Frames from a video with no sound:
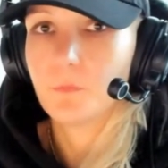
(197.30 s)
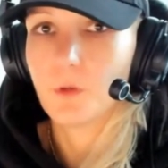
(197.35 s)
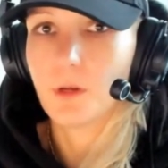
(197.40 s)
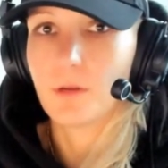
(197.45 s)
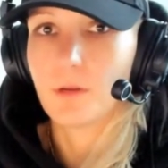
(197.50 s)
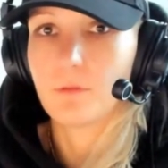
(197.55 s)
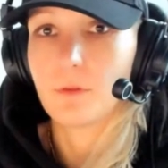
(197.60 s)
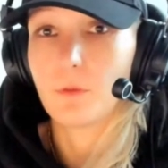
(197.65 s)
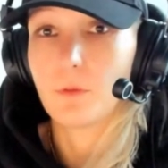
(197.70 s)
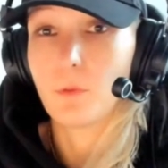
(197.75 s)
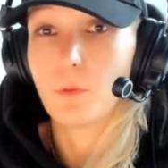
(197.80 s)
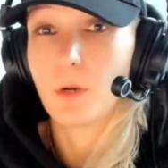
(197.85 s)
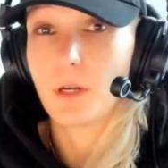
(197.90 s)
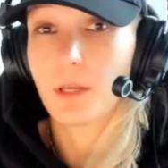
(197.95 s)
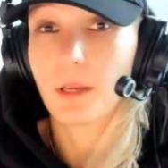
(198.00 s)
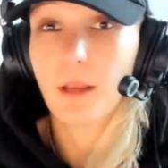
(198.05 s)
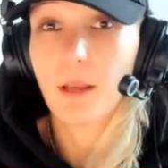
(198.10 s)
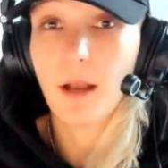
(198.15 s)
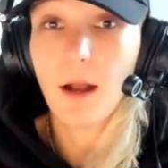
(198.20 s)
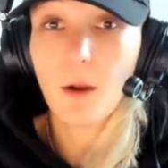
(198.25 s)
the
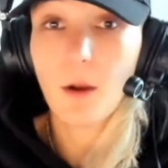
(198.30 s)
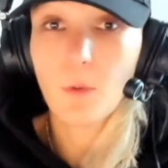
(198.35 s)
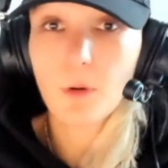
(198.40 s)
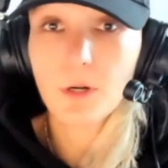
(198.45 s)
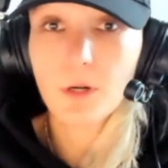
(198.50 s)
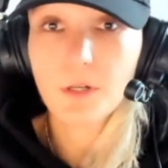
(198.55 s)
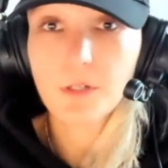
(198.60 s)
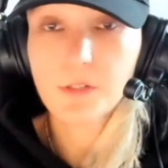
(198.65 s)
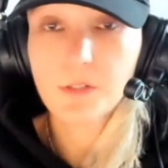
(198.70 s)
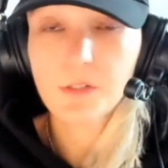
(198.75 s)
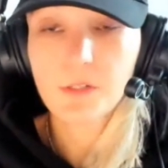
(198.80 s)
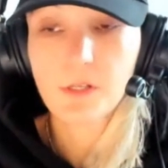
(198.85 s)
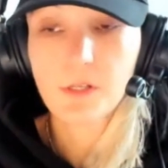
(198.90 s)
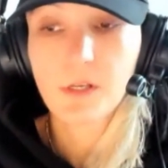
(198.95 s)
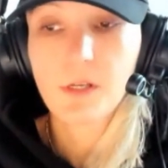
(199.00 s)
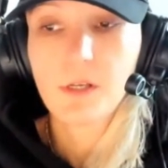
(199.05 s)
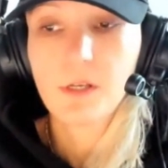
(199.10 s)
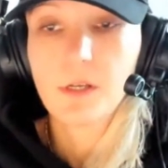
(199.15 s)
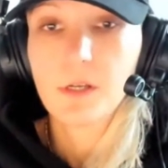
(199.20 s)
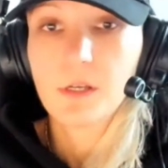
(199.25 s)
working hours.
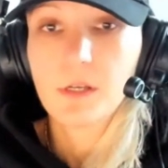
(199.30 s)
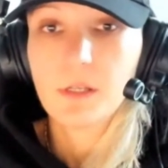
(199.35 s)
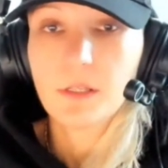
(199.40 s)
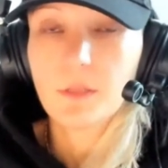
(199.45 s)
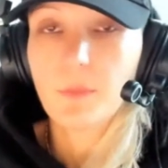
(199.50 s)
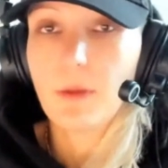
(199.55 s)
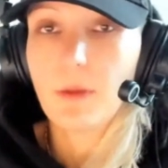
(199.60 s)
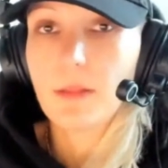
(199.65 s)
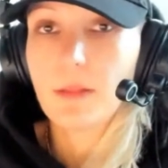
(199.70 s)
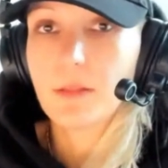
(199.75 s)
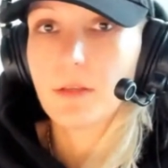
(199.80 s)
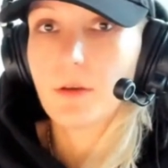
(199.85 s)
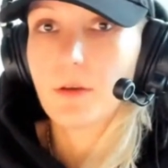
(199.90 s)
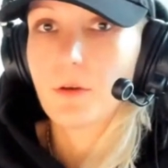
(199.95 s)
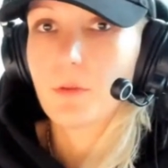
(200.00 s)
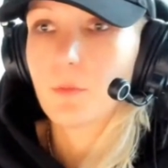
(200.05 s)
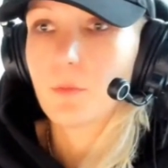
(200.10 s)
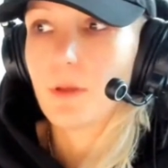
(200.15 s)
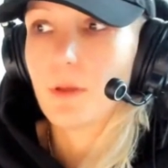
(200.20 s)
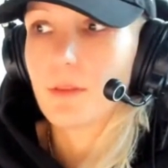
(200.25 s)
Depending
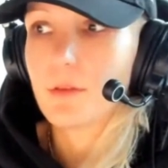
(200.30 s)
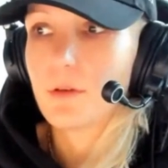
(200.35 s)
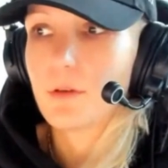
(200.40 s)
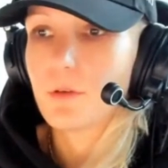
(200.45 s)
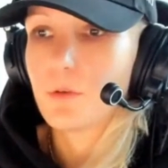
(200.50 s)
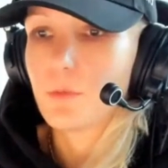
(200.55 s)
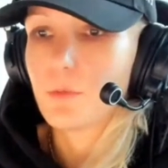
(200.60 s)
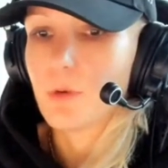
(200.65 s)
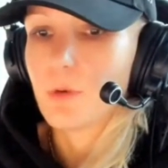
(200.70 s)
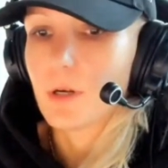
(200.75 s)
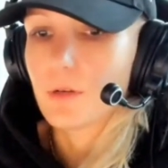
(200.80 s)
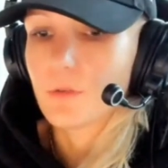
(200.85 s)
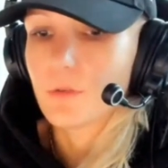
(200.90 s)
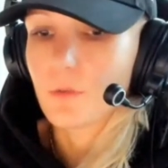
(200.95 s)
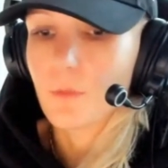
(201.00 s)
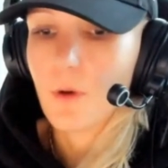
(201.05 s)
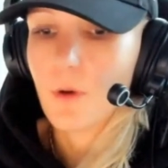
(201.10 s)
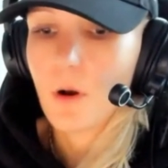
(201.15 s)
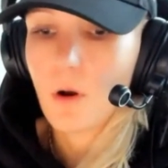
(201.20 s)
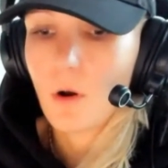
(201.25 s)
on whether you work
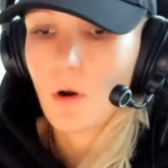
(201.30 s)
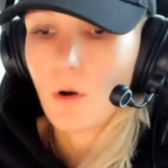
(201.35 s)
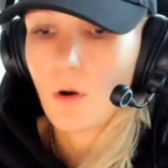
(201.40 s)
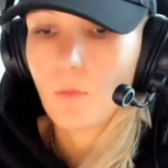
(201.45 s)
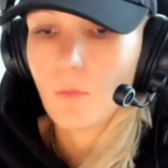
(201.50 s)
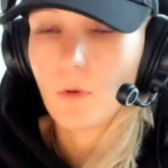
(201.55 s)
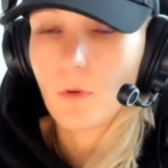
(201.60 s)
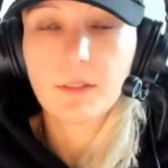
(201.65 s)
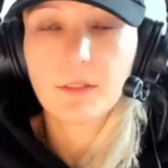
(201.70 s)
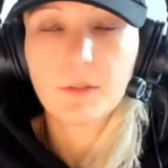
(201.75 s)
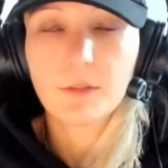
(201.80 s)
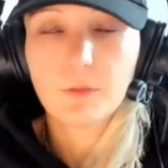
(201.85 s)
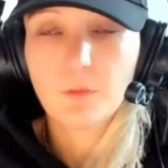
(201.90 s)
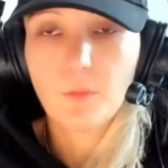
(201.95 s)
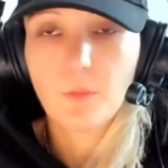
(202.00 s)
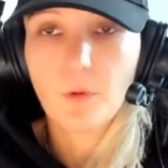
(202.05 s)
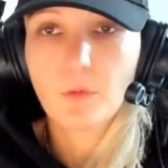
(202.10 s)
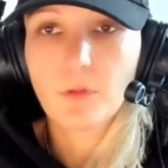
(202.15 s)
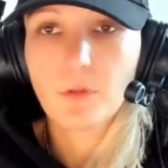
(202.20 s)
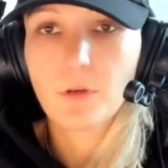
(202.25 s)
from home or
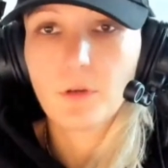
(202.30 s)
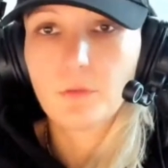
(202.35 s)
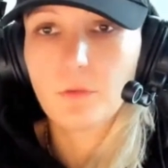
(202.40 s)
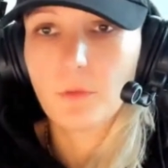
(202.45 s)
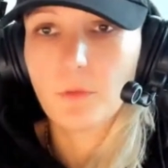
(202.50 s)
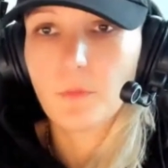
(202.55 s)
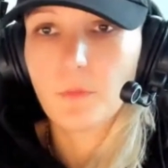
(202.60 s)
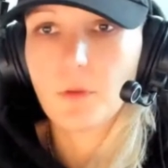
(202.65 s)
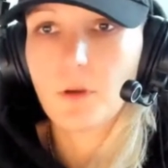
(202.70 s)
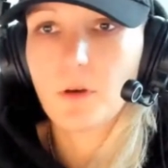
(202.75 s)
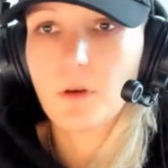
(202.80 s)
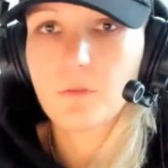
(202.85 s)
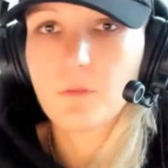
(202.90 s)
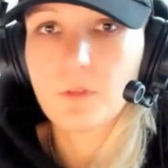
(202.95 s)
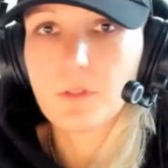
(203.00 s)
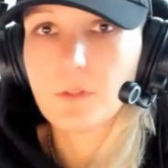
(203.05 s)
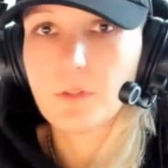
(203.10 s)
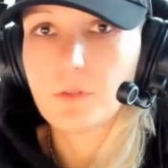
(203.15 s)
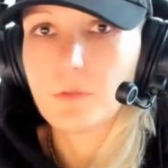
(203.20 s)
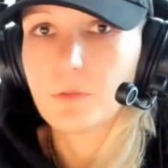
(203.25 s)
remotely or from the
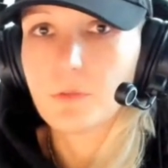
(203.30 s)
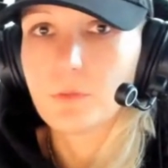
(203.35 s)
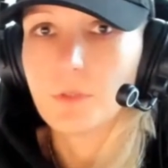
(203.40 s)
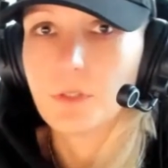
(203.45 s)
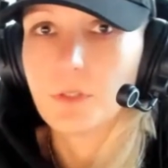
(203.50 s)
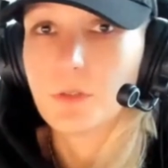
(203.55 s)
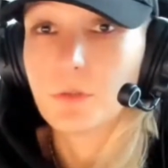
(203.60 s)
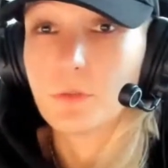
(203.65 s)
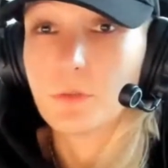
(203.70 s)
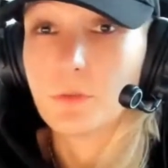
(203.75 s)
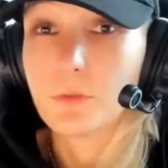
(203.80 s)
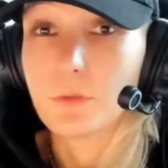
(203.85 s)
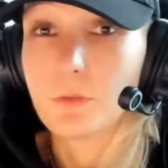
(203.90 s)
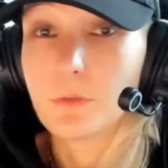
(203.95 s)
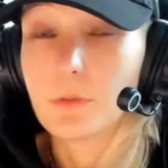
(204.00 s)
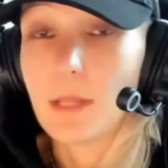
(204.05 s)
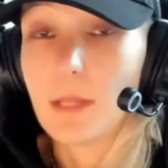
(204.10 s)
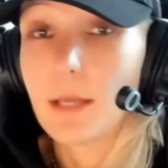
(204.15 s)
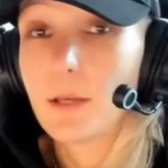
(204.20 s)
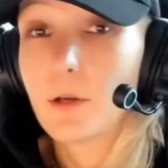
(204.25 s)
office, you need
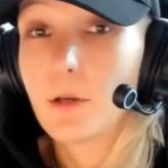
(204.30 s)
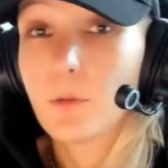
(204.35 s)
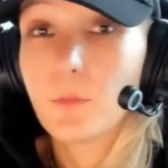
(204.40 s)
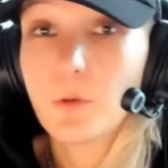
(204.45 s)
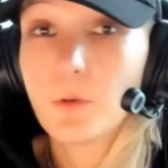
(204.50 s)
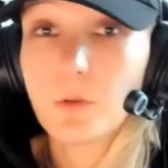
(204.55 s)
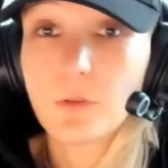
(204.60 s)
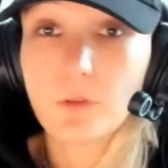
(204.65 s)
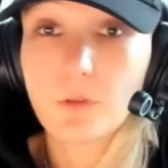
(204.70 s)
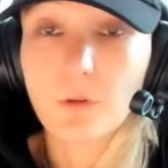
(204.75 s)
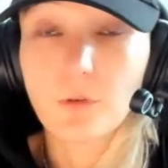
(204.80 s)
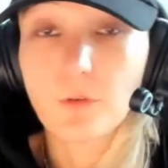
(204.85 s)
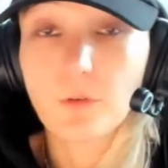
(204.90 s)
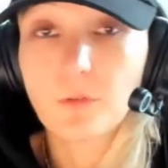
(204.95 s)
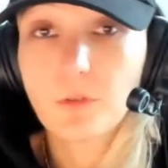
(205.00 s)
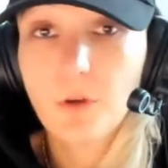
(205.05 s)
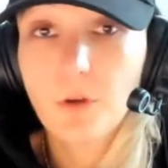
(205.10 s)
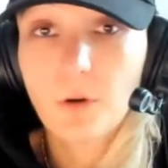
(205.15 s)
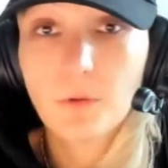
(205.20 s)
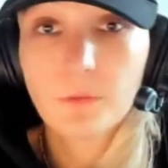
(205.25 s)
to commute or you
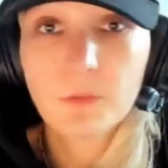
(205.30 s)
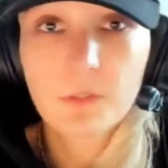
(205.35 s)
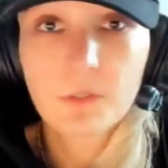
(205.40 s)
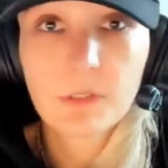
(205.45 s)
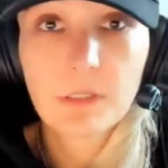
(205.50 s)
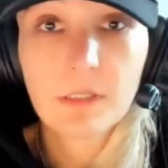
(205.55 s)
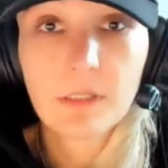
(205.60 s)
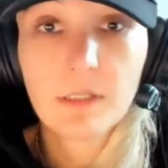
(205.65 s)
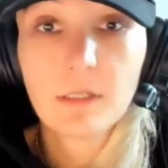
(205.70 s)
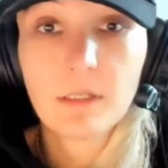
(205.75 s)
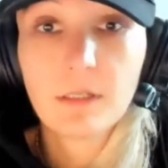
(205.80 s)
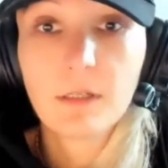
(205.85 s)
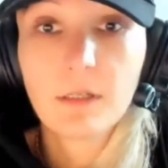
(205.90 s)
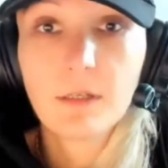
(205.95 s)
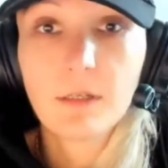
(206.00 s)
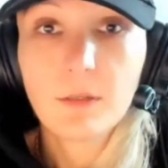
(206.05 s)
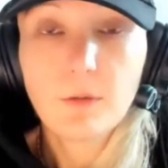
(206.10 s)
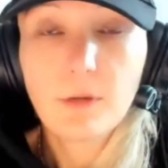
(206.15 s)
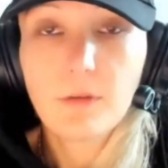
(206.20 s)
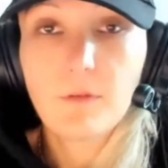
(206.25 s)
don't.
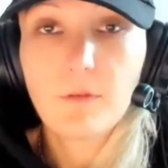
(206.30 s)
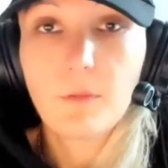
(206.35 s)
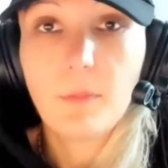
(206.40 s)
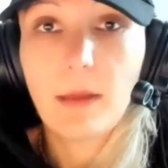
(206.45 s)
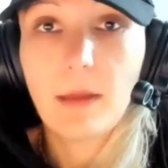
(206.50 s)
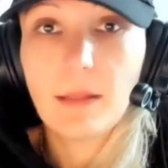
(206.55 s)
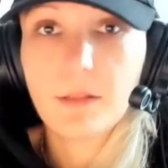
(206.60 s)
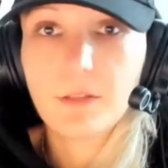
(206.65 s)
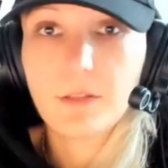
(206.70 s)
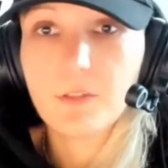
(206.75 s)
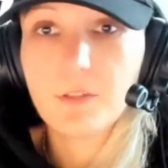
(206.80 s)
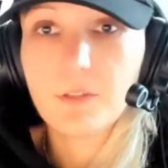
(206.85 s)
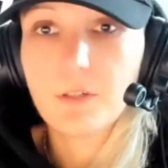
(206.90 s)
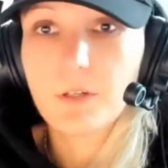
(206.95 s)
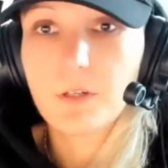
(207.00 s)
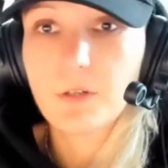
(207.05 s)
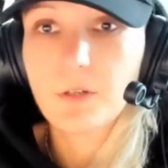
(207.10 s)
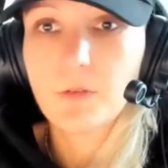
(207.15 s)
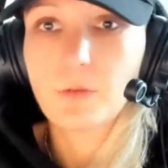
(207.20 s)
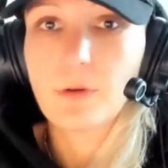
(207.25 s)
You have a
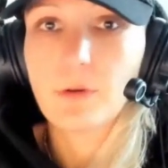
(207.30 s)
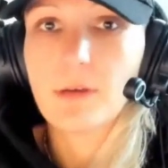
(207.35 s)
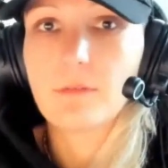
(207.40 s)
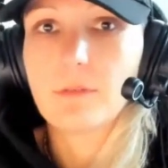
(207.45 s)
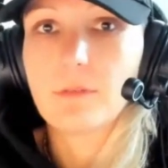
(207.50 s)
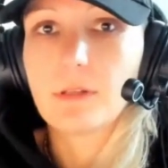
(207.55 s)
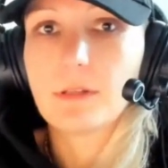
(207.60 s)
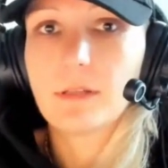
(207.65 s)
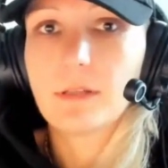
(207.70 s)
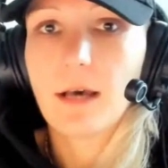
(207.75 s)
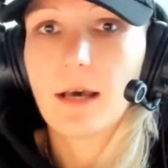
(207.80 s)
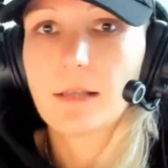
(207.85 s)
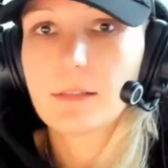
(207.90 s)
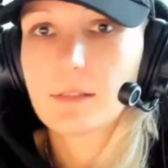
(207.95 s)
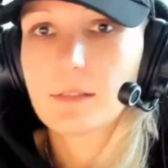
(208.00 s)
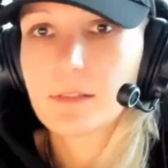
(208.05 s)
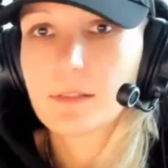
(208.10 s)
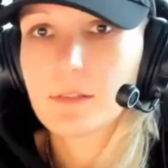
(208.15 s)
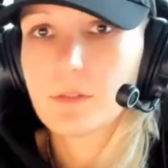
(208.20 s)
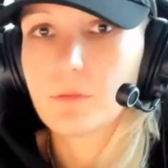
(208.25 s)
manager, you have the
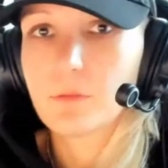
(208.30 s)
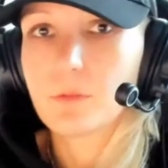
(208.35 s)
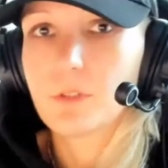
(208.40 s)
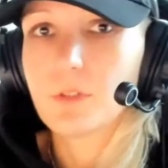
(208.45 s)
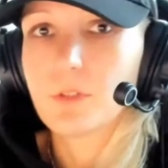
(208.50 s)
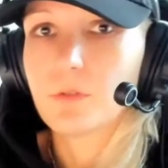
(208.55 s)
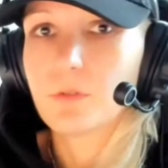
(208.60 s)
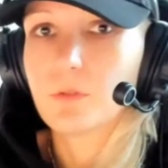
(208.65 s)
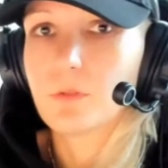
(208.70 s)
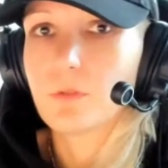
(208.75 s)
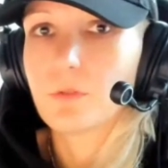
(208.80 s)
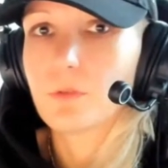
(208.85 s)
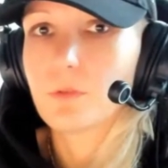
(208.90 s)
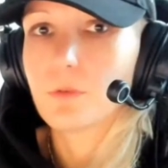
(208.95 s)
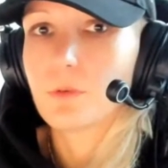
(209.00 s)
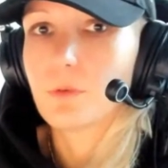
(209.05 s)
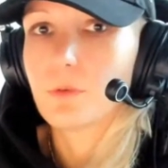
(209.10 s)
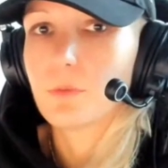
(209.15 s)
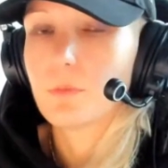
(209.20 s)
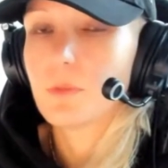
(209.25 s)
tasks you need to
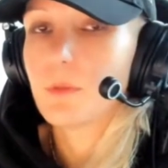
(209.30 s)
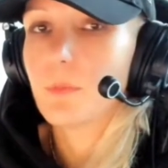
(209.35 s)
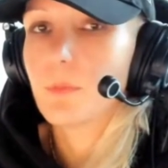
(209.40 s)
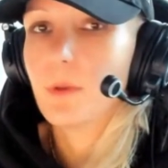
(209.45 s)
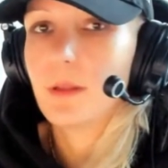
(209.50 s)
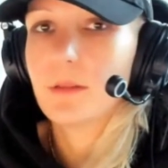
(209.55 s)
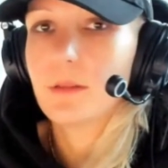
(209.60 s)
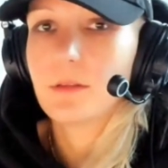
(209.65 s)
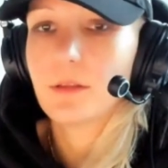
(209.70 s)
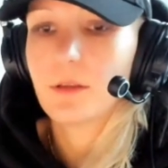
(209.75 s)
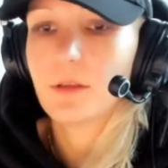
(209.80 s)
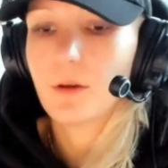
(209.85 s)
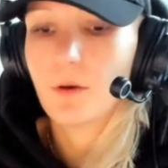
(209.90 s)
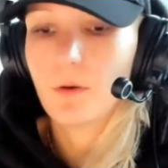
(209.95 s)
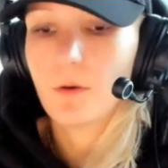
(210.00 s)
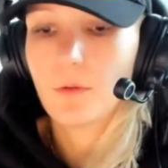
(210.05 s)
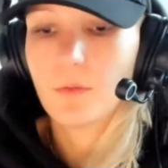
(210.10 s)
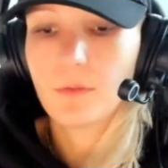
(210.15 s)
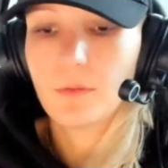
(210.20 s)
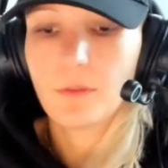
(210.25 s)
do. Depending
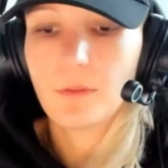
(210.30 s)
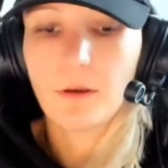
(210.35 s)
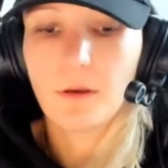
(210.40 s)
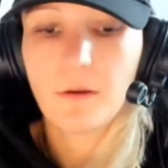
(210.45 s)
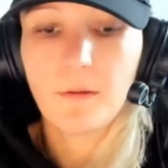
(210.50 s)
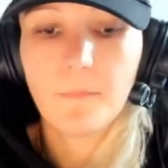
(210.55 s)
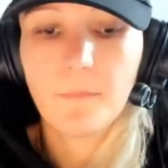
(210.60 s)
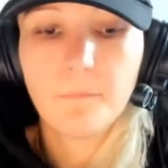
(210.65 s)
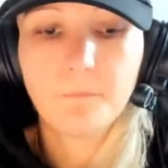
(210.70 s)
on the